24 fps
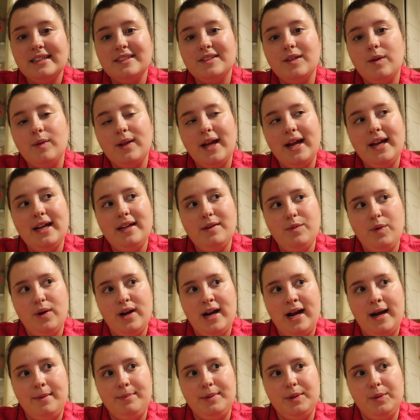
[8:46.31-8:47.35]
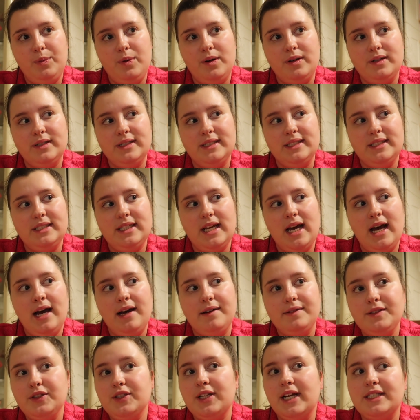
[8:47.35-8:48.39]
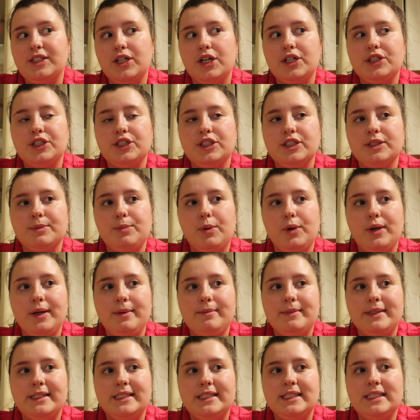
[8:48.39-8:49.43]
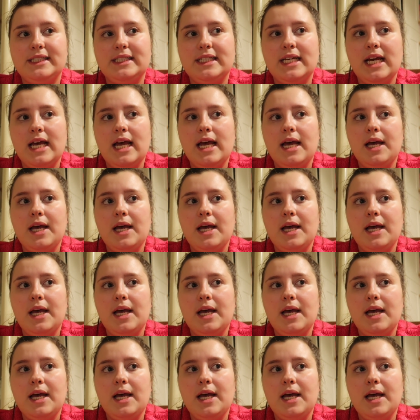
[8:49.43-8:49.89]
So then what happened was after that doctor's appointment,